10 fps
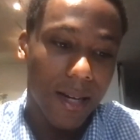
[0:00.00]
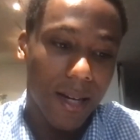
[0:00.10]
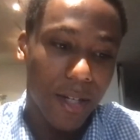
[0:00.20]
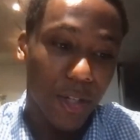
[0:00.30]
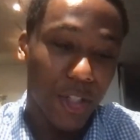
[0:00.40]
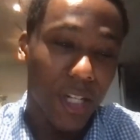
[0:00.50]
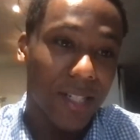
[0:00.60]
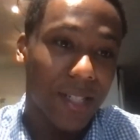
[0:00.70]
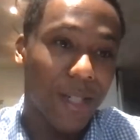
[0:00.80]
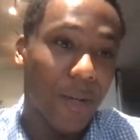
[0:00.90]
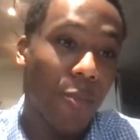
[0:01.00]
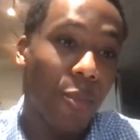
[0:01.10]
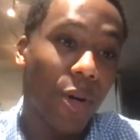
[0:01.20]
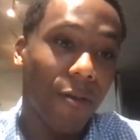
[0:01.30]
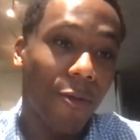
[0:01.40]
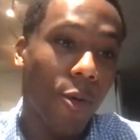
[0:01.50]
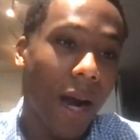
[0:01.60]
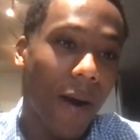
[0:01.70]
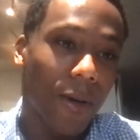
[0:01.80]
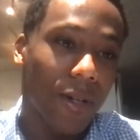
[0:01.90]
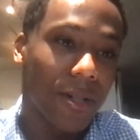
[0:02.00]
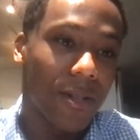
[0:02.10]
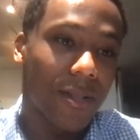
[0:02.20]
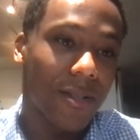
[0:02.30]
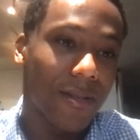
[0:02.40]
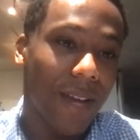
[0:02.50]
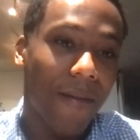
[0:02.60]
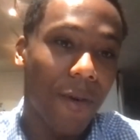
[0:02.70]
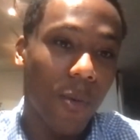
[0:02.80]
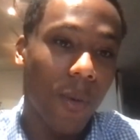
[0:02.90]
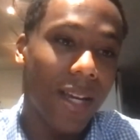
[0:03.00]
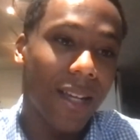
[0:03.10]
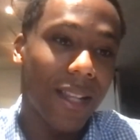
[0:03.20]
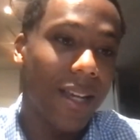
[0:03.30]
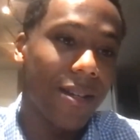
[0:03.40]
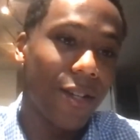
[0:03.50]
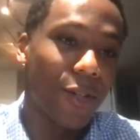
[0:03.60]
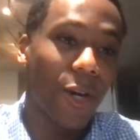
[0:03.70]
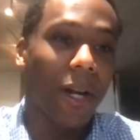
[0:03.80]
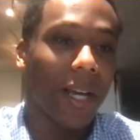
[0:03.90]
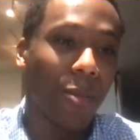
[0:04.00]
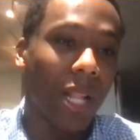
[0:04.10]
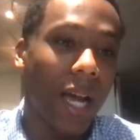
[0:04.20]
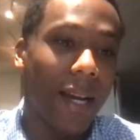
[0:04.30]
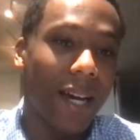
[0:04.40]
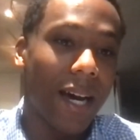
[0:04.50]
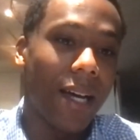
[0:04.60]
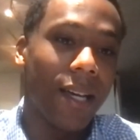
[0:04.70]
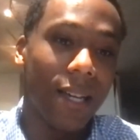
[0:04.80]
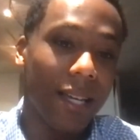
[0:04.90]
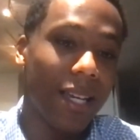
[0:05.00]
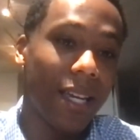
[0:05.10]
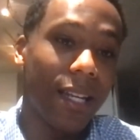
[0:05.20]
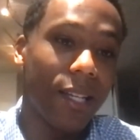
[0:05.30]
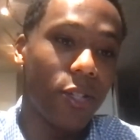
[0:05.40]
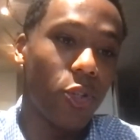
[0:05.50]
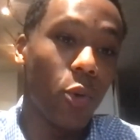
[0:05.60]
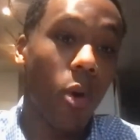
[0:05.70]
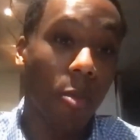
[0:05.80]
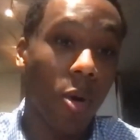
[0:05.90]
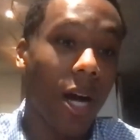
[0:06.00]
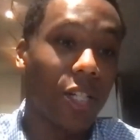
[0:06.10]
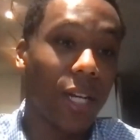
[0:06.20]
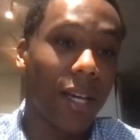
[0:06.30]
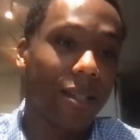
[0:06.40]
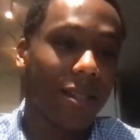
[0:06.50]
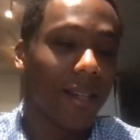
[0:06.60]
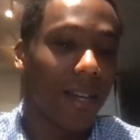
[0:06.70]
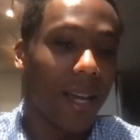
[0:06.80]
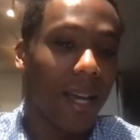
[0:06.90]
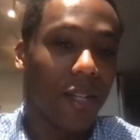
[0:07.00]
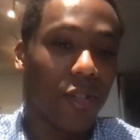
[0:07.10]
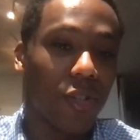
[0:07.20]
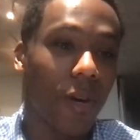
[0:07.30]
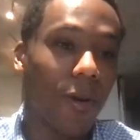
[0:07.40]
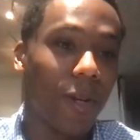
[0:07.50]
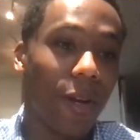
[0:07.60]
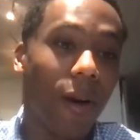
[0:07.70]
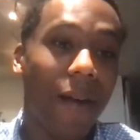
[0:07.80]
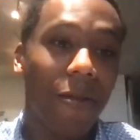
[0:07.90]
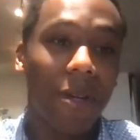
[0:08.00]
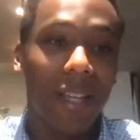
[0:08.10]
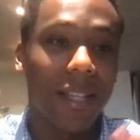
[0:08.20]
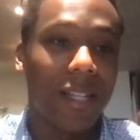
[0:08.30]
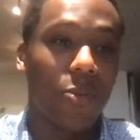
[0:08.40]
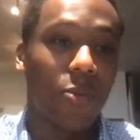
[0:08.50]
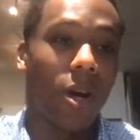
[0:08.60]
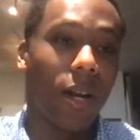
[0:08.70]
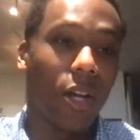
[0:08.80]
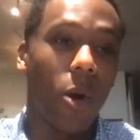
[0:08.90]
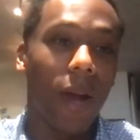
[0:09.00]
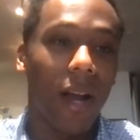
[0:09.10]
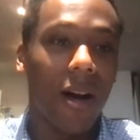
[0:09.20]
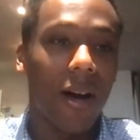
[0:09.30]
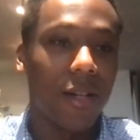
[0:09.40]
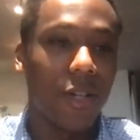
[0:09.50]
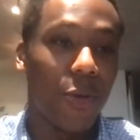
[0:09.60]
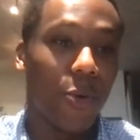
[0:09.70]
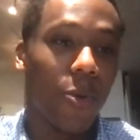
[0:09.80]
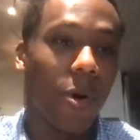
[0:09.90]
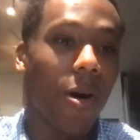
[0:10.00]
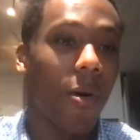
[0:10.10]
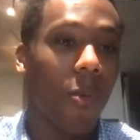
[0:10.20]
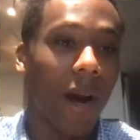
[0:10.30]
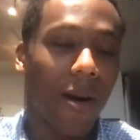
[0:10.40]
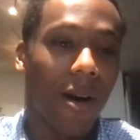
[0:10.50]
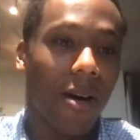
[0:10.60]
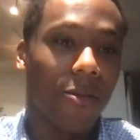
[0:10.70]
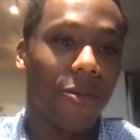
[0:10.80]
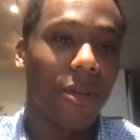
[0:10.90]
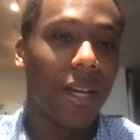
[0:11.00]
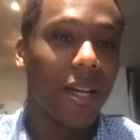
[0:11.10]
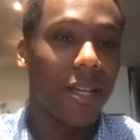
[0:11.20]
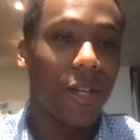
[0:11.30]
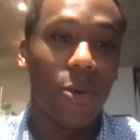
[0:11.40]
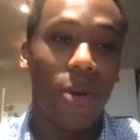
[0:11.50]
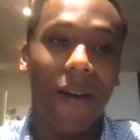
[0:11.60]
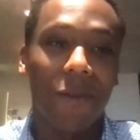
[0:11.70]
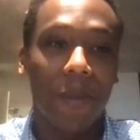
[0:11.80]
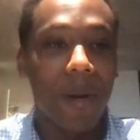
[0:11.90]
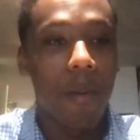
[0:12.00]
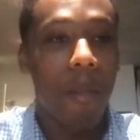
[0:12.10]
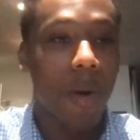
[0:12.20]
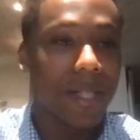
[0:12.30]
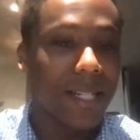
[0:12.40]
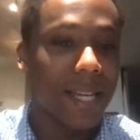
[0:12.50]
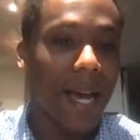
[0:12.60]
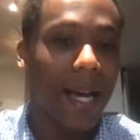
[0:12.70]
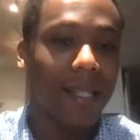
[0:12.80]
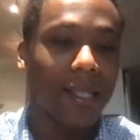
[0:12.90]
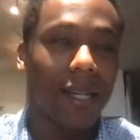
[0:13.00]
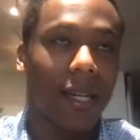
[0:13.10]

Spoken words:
you're just, putting 4 hours every week and then you're turning a blind eye. It is your project. And so, everything that's going on, you are aware of. You have to be able to multitask.